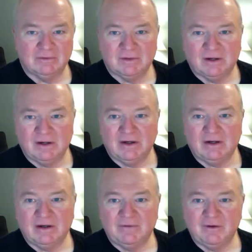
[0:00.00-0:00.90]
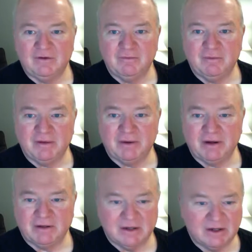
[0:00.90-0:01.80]
and if you've
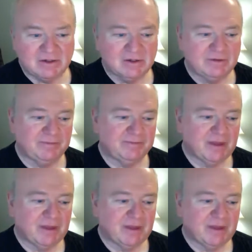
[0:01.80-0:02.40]
paid attention,